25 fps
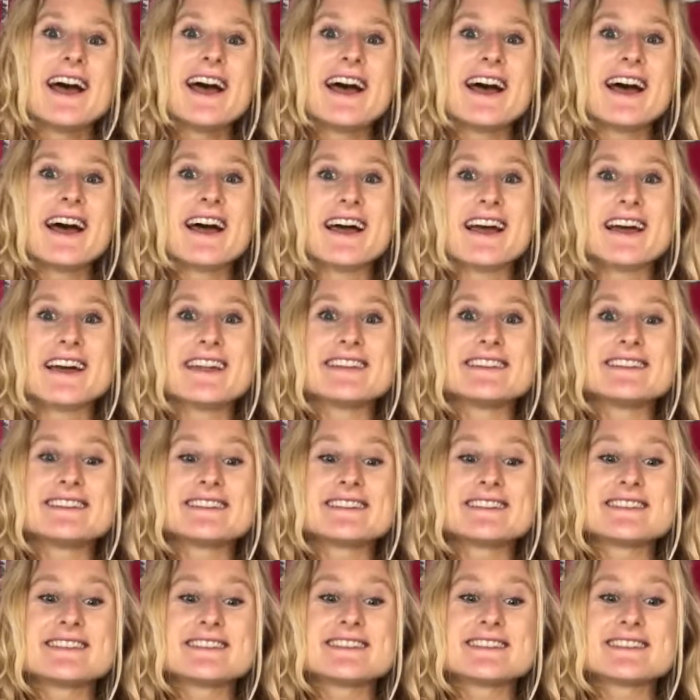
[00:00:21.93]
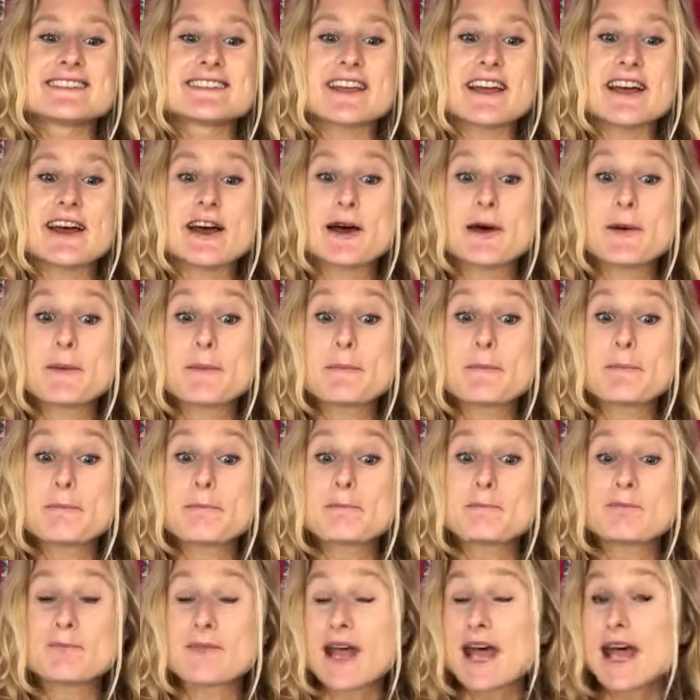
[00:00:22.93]
and
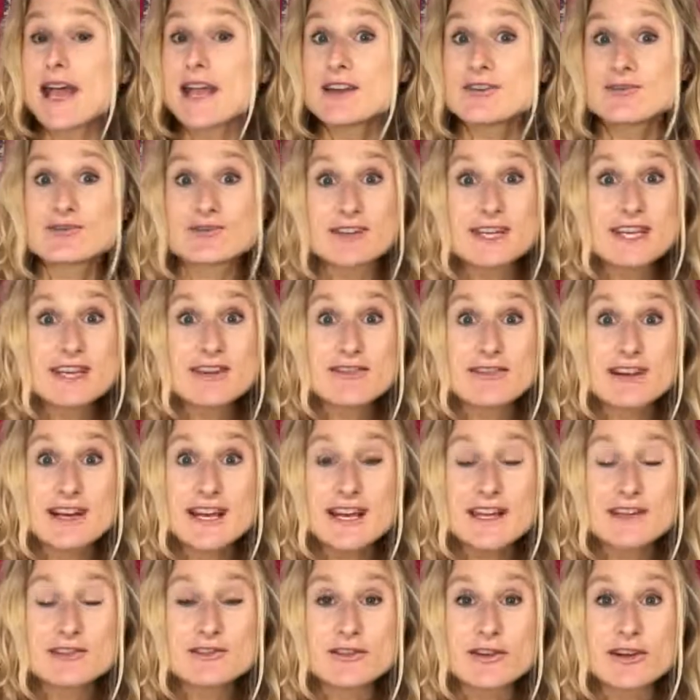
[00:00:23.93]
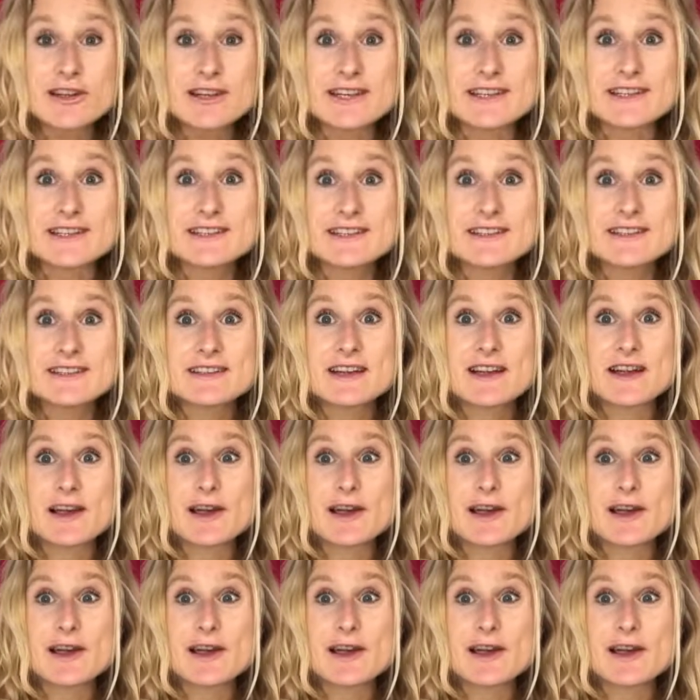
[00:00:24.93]
I really enjoyed it.